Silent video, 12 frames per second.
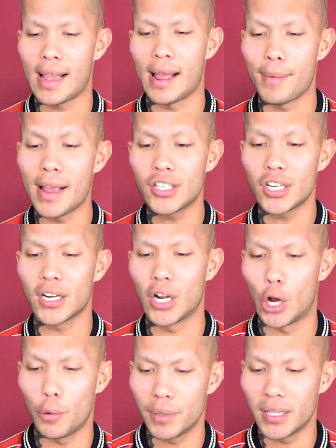I'm actually
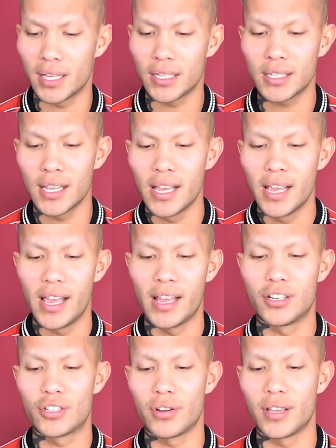gonna open this
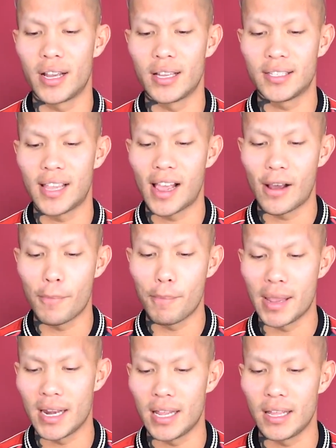and show you guys how
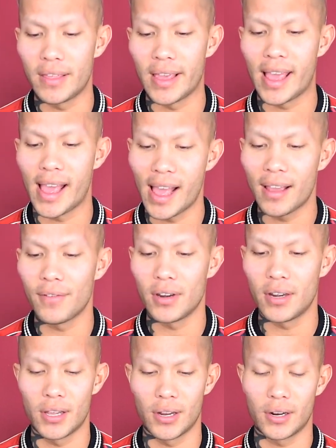many they have
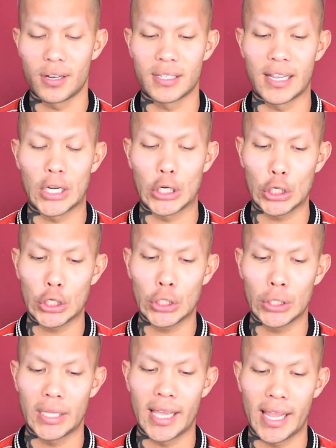here because I
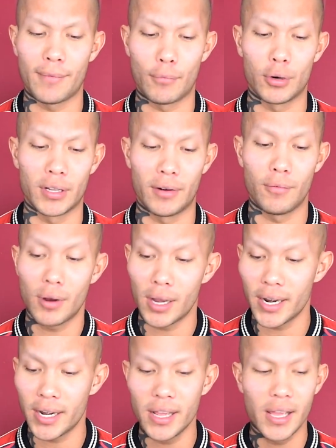heard they have more than
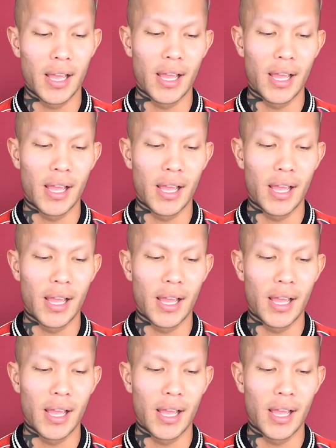one.